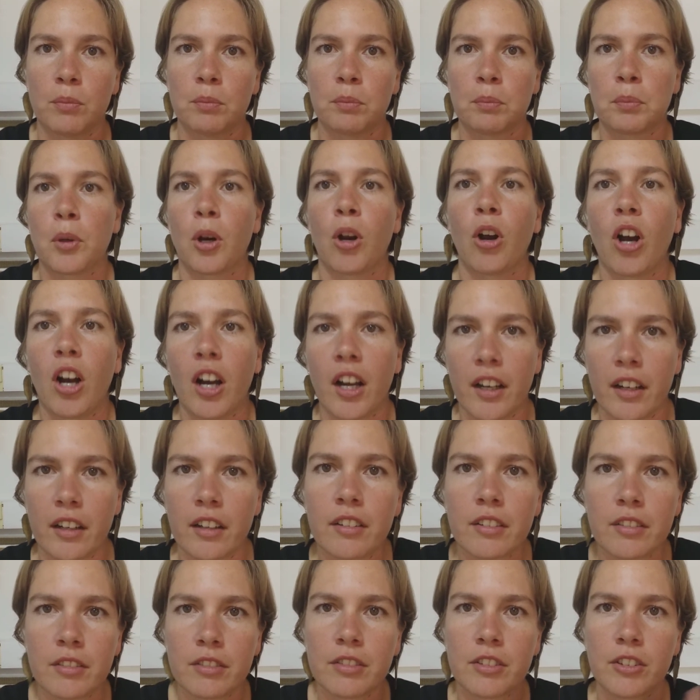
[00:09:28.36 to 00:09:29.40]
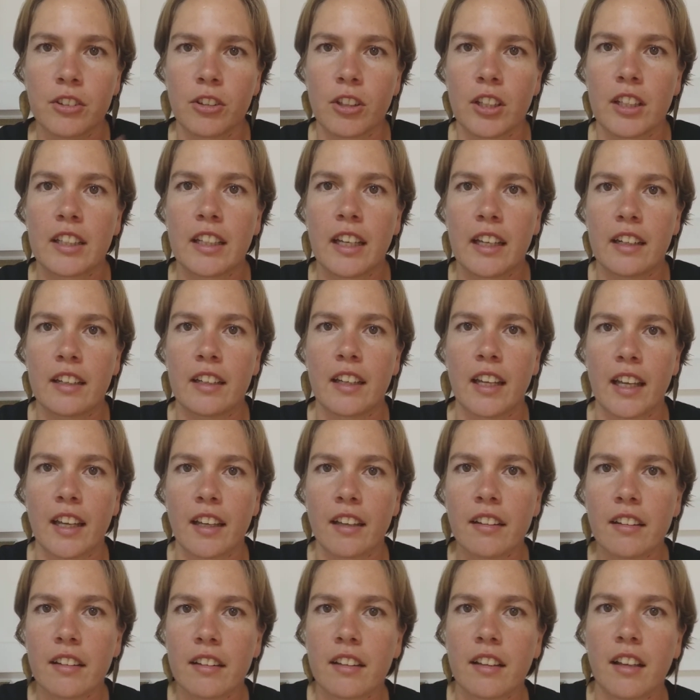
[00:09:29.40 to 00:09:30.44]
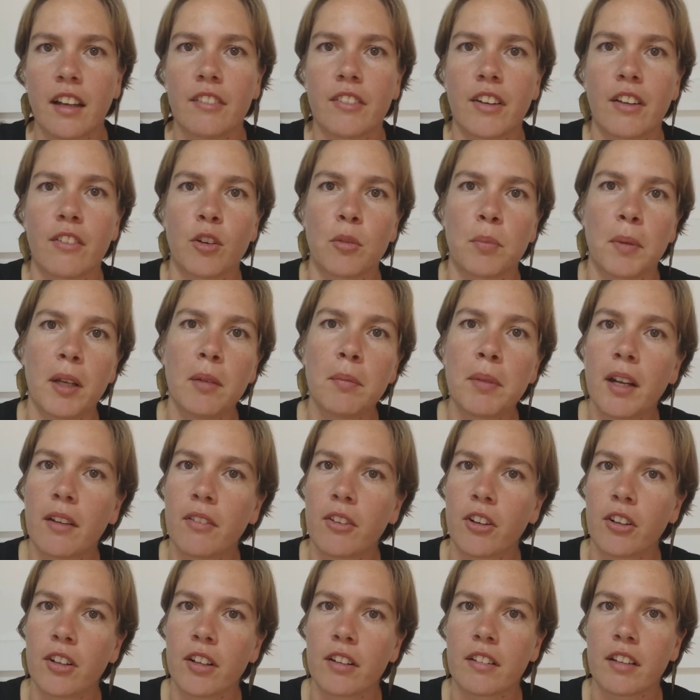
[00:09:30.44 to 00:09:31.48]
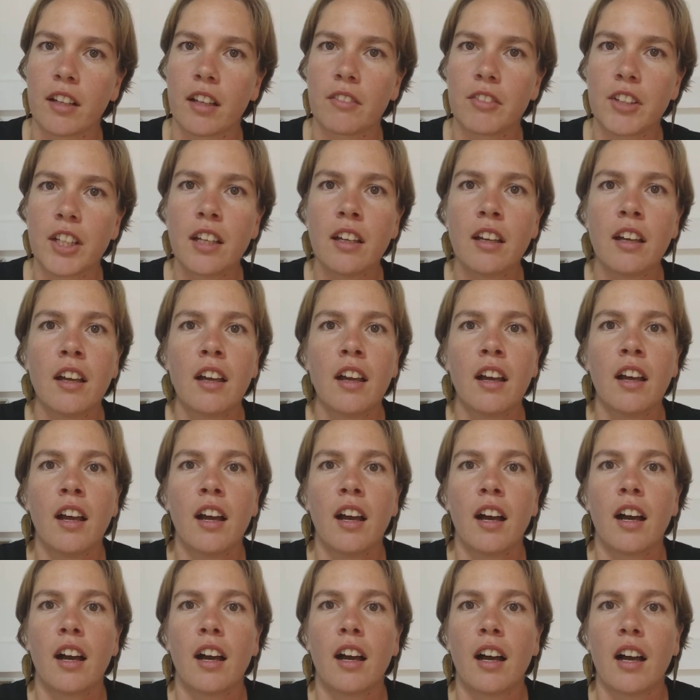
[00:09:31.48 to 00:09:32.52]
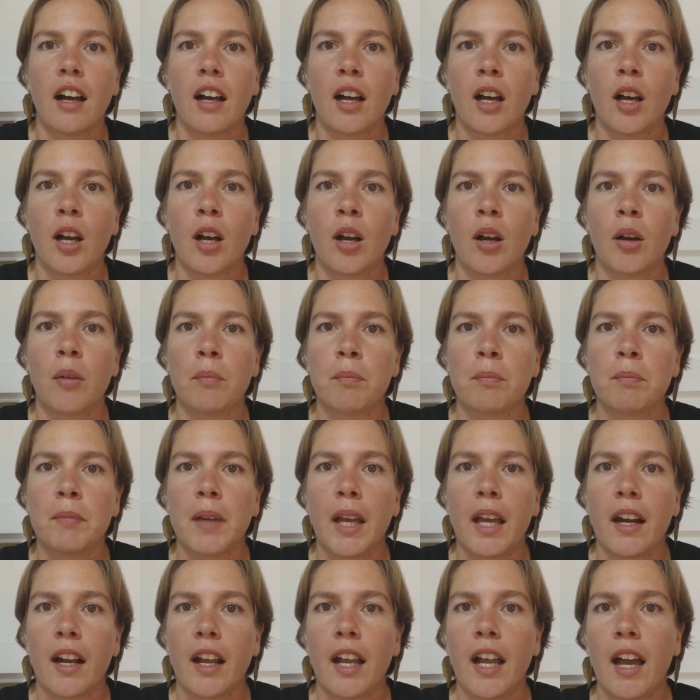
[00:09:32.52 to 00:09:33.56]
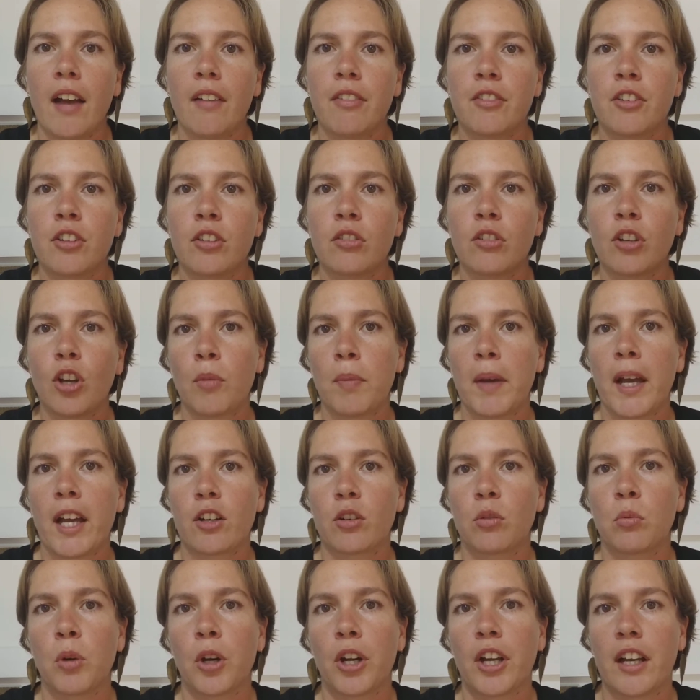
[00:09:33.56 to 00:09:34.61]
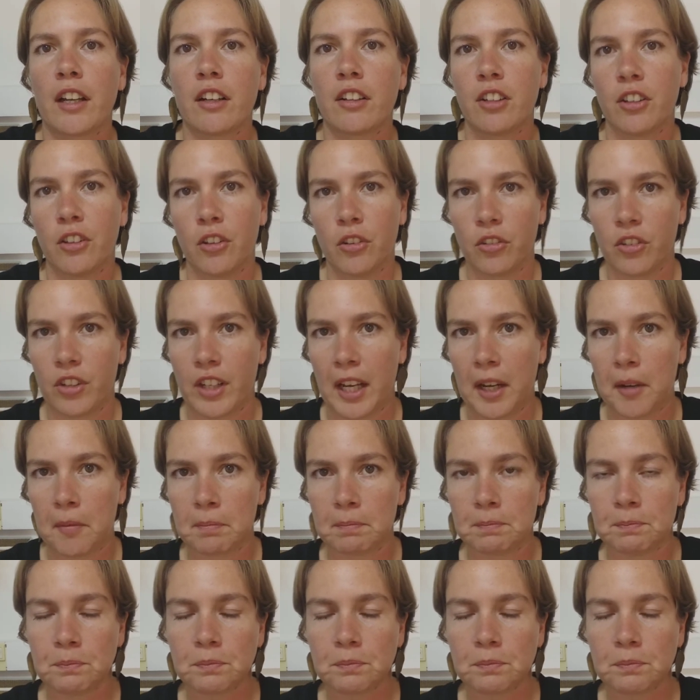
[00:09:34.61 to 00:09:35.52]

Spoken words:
Prague for 10 days, I've never been, but I've heard it's lovely, and I have to go back to work on Tuesday.